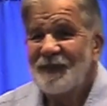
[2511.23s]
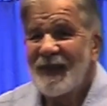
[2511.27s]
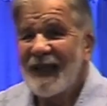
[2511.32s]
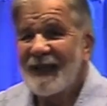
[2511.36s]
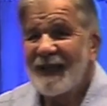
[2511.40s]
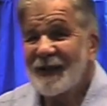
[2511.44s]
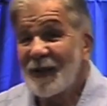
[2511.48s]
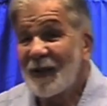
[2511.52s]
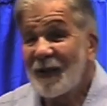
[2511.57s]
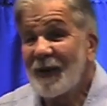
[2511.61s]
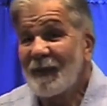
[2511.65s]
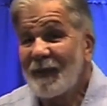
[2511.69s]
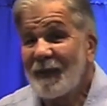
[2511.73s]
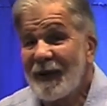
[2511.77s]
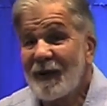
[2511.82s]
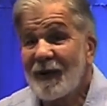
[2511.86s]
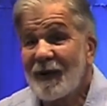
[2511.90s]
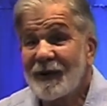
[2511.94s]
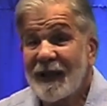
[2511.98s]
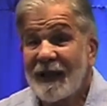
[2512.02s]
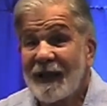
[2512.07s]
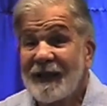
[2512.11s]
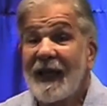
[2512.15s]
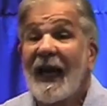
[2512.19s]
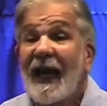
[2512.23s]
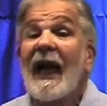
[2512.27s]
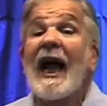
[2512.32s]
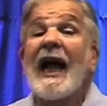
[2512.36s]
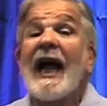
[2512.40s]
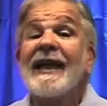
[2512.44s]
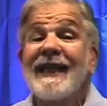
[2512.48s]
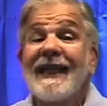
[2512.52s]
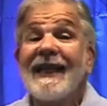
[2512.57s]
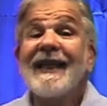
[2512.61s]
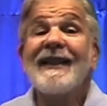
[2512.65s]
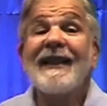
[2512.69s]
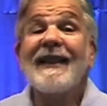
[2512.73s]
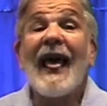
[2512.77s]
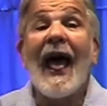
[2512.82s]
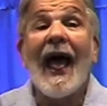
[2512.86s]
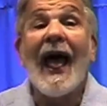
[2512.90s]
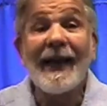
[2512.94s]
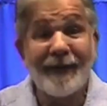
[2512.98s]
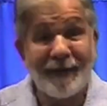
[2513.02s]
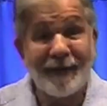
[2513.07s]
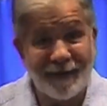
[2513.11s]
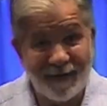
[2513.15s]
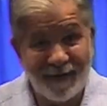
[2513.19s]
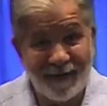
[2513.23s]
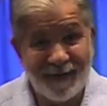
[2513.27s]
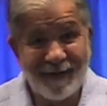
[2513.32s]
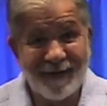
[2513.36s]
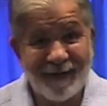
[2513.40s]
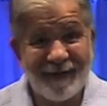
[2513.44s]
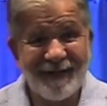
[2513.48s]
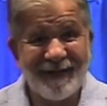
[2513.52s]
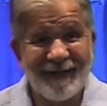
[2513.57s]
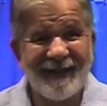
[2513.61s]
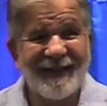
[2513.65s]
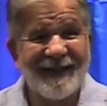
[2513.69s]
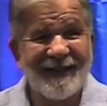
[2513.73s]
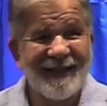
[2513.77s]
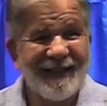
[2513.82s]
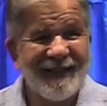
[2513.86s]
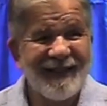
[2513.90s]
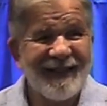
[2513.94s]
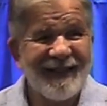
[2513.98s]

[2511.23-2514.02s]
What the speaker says: That's only because I say, I need that.